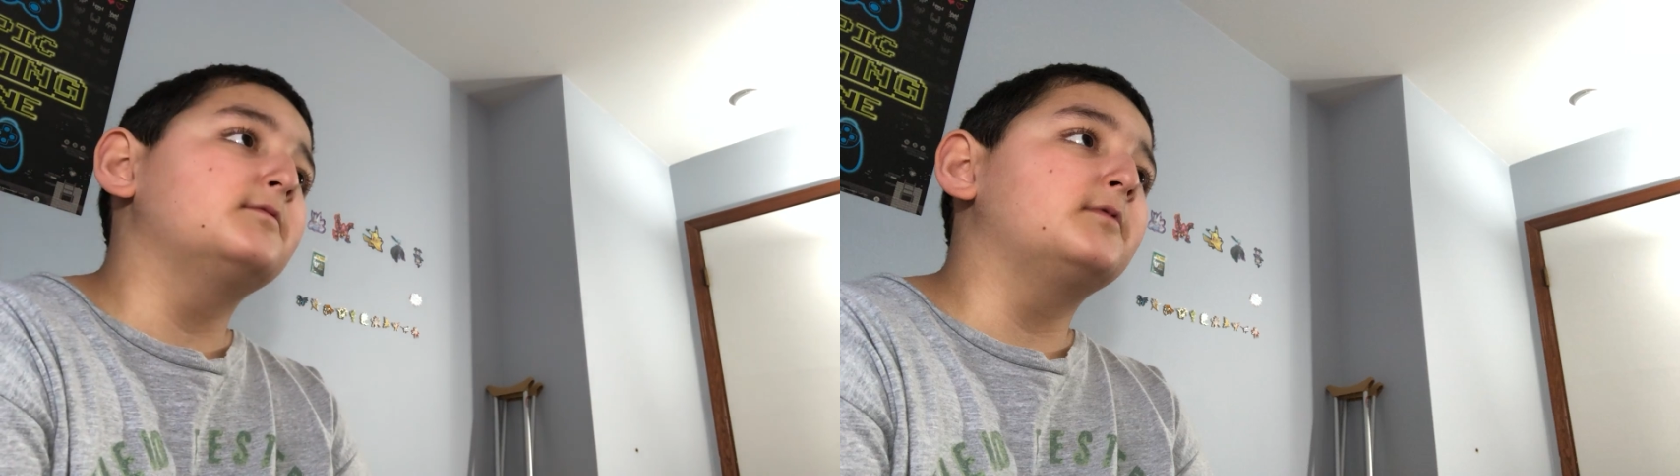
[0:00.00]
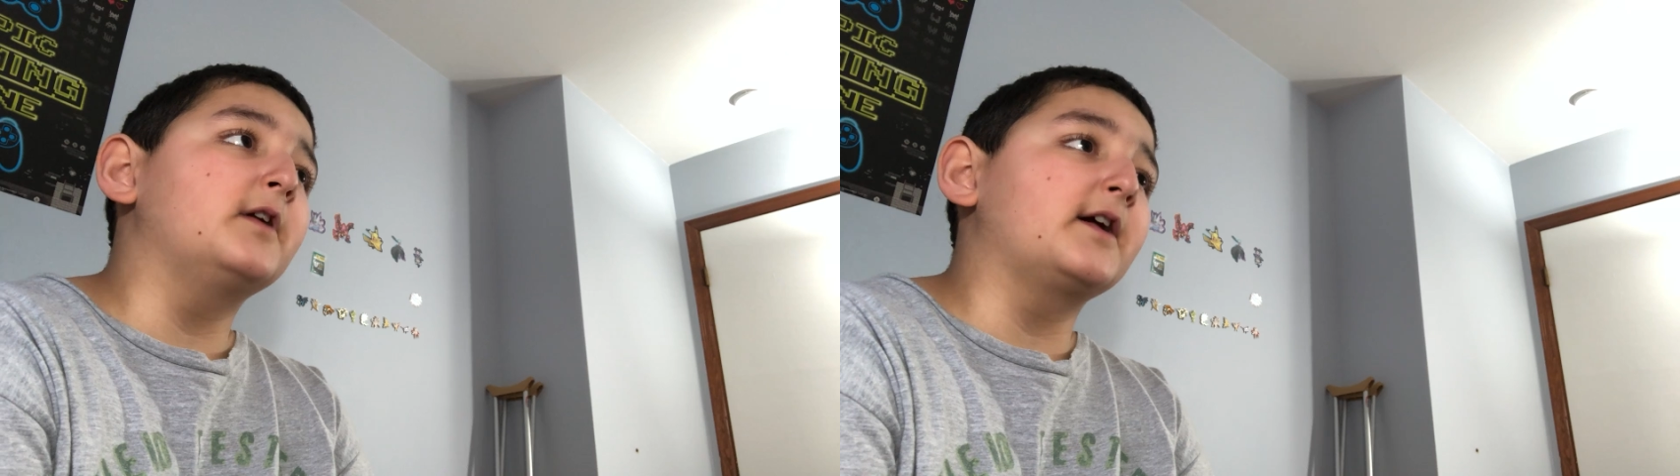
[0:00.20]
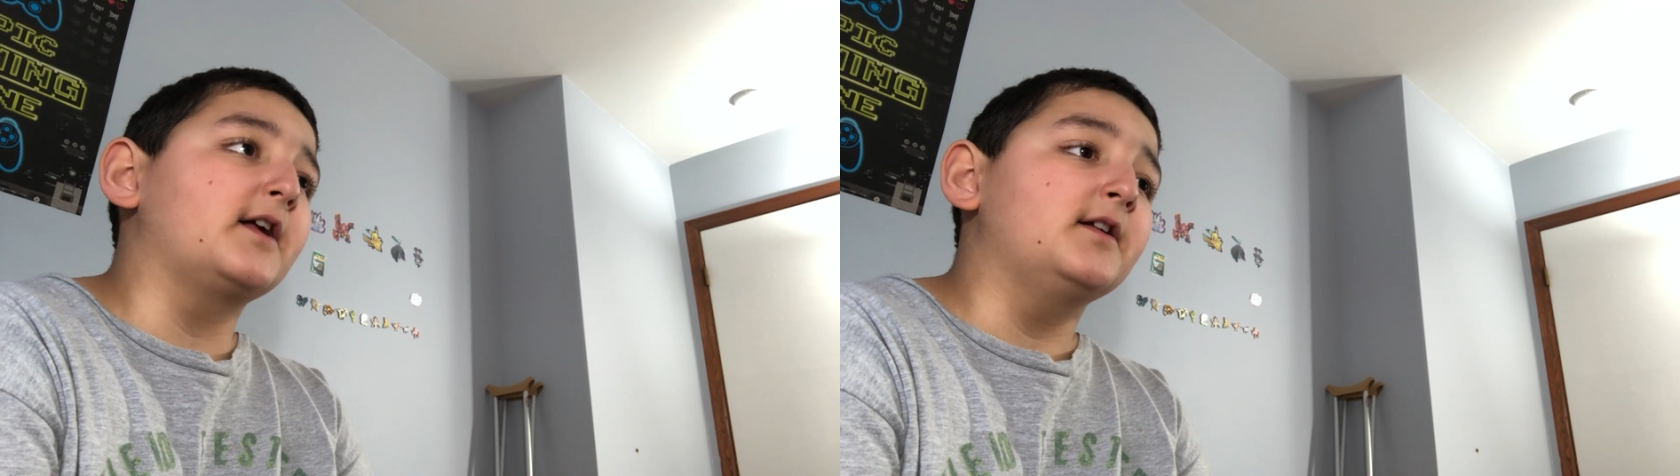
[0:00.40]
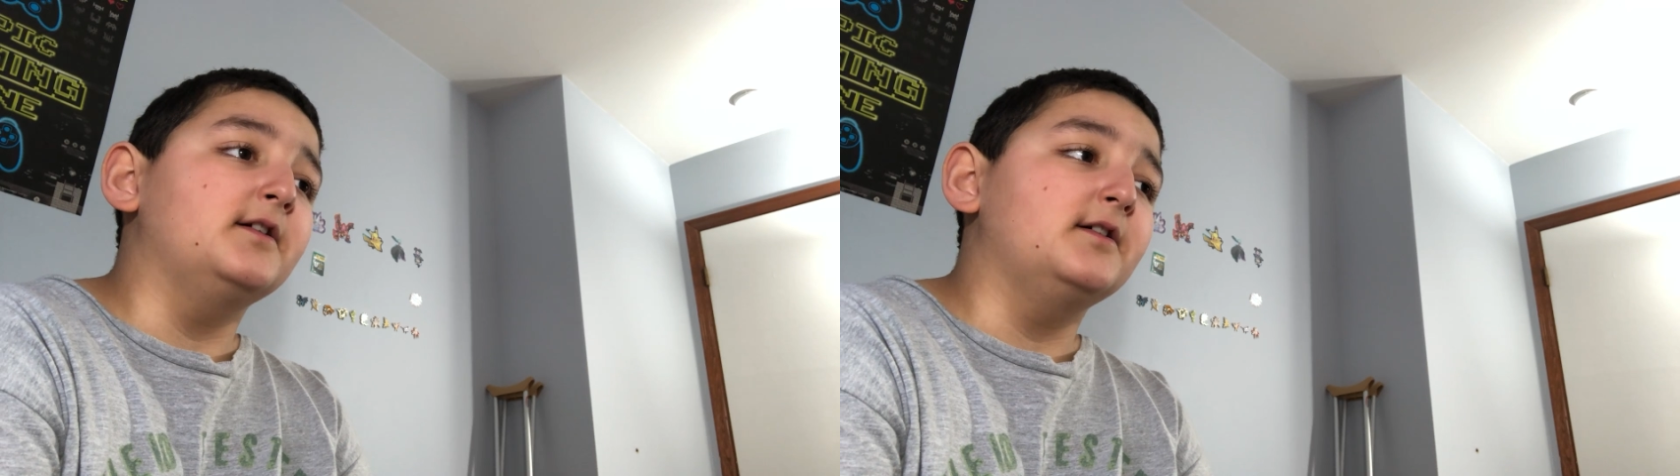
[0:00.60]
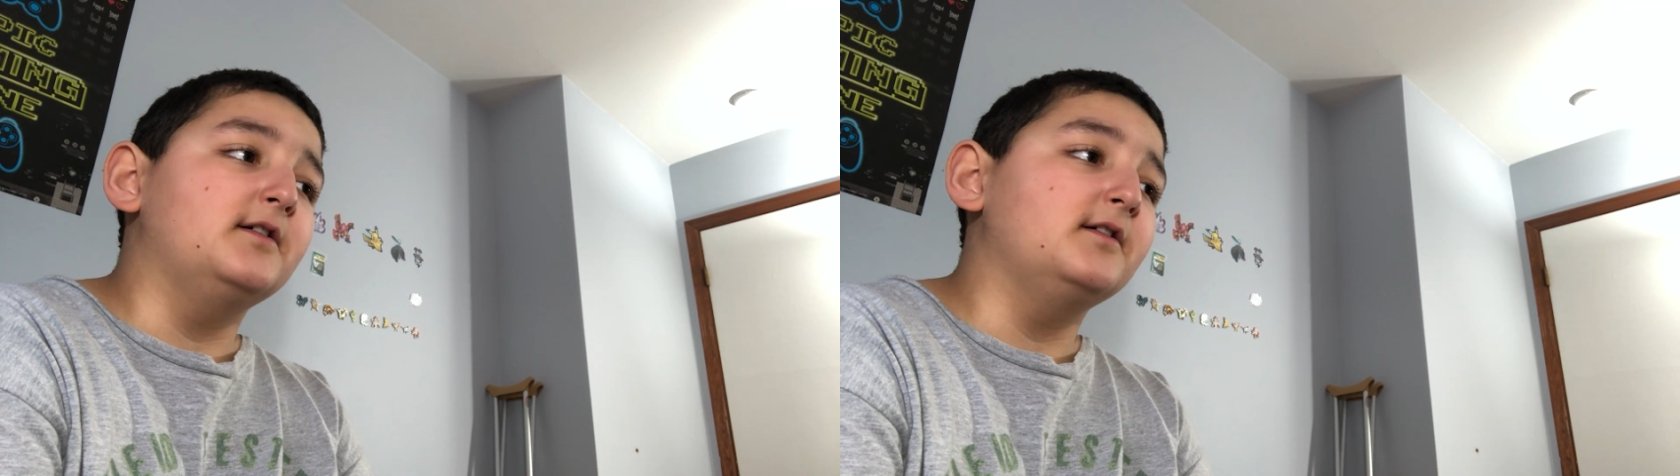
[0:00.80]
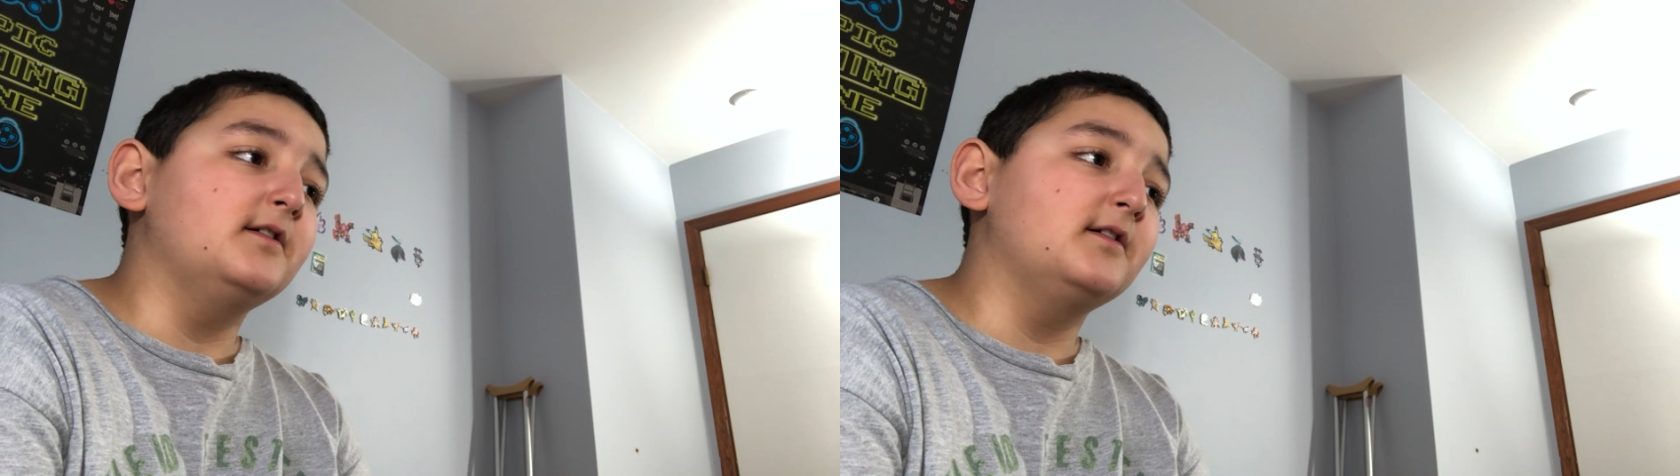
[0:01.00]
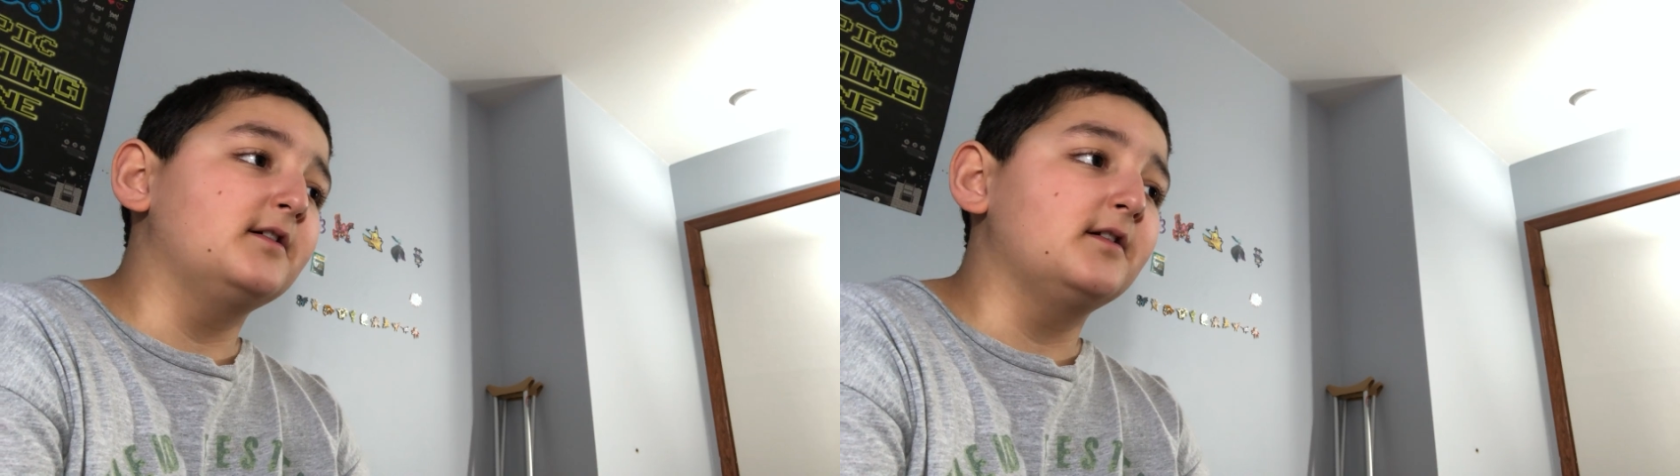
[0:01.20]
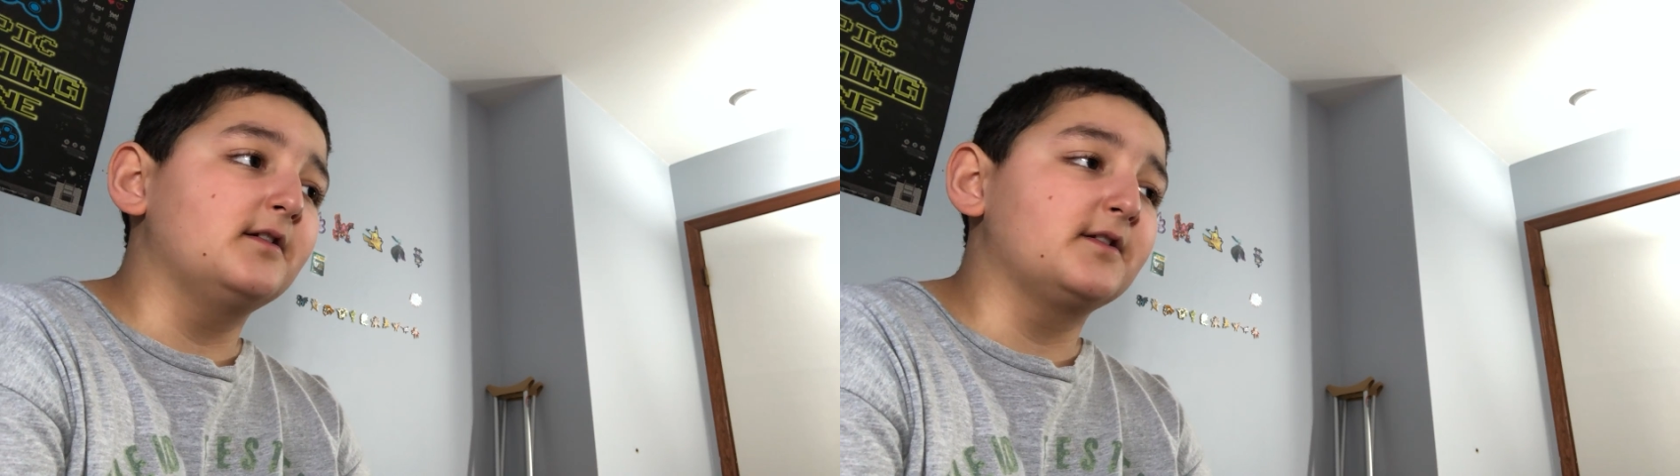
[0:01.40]
Where did I get it?
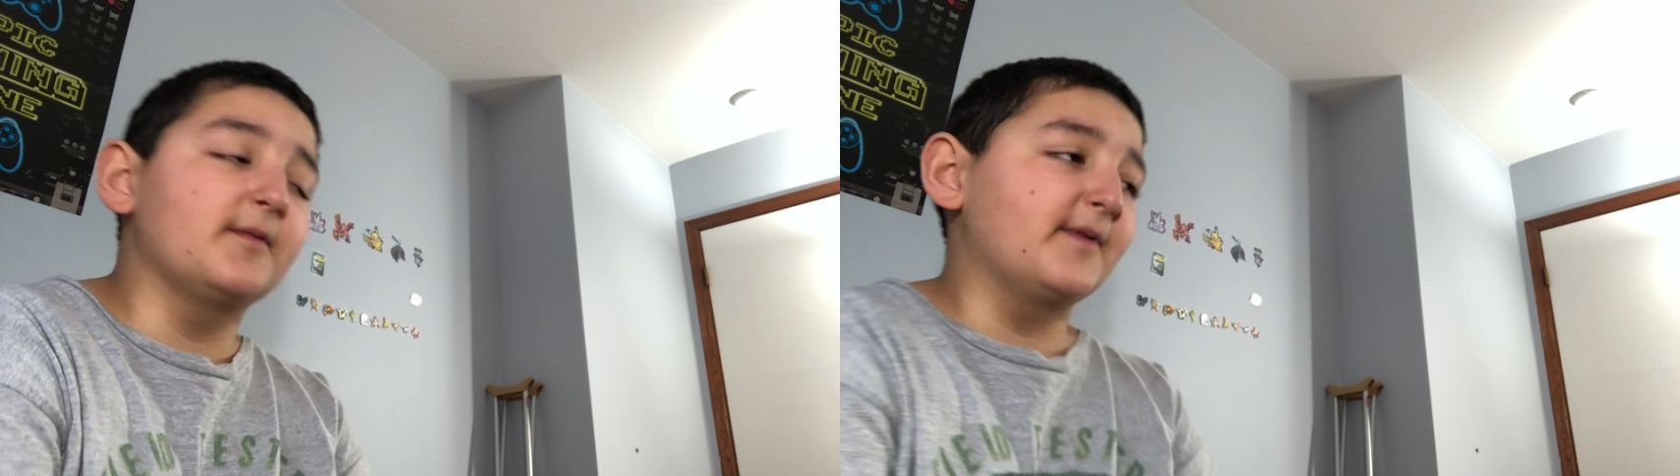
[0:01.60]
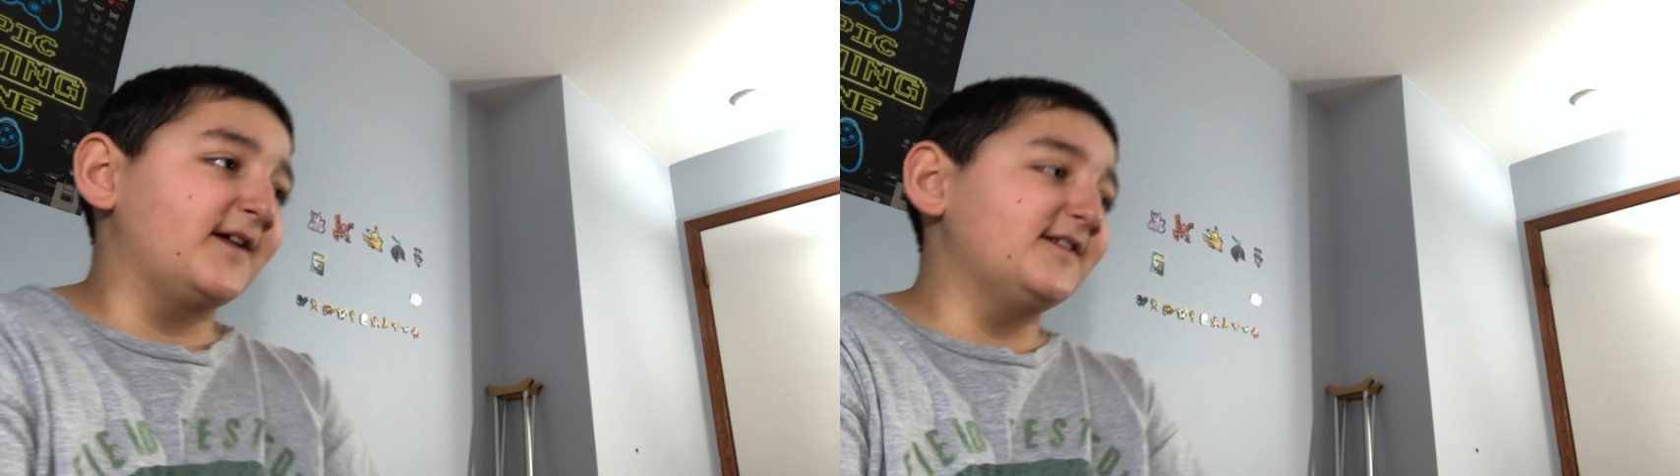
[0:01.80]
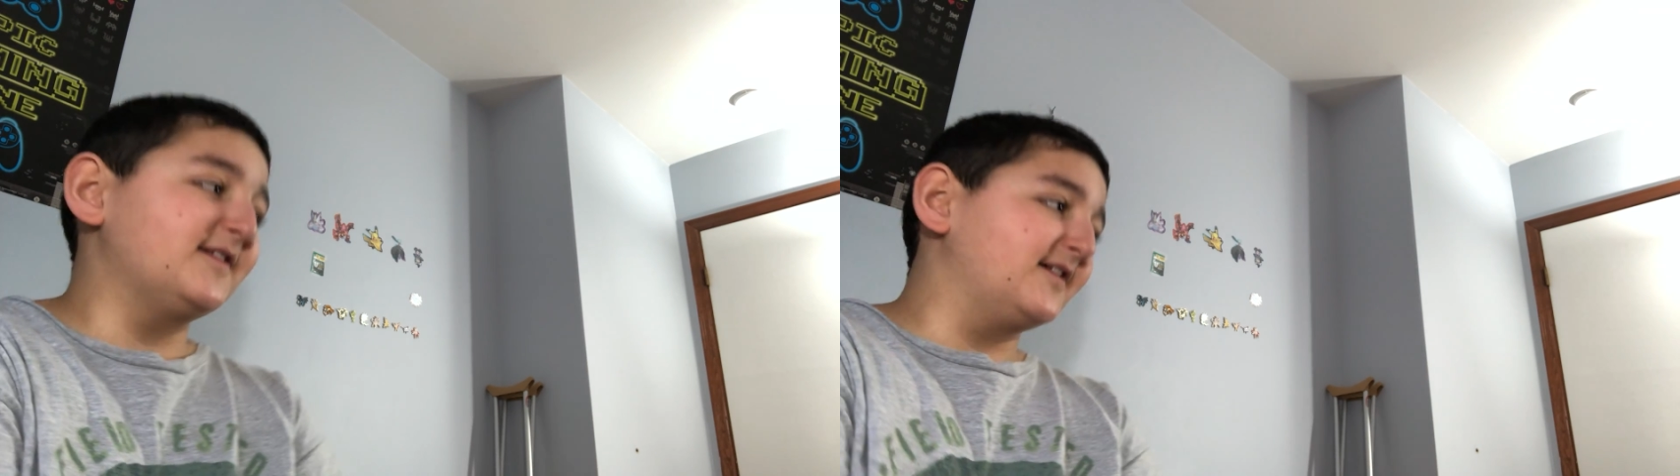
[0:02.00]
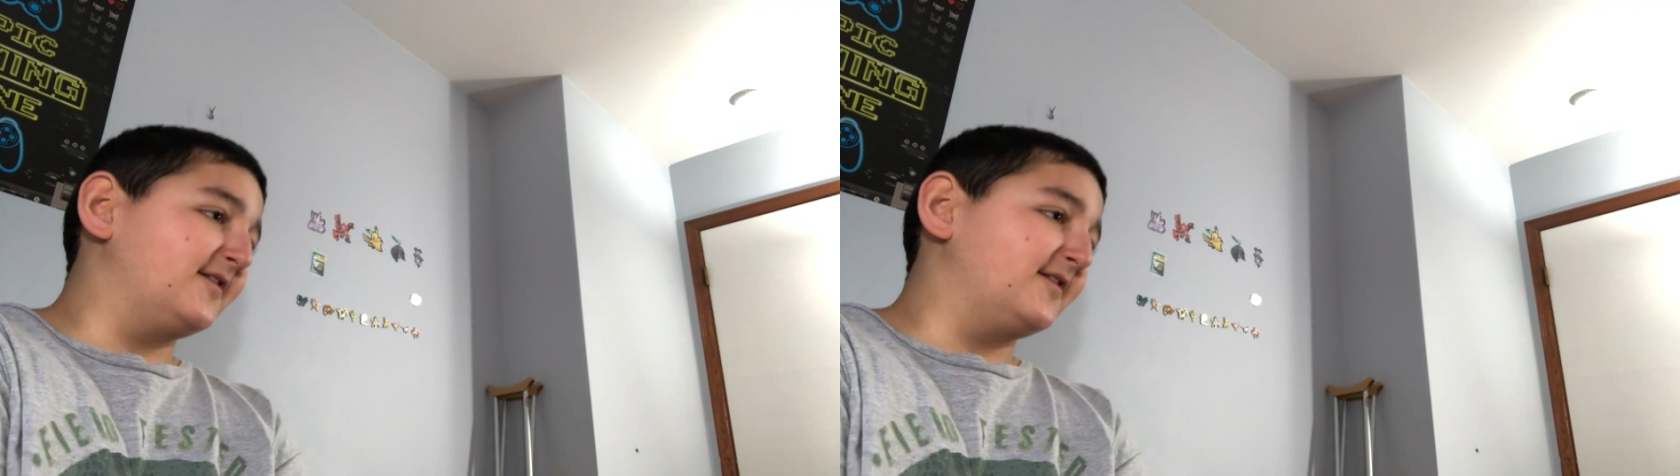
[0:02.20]
Someplace.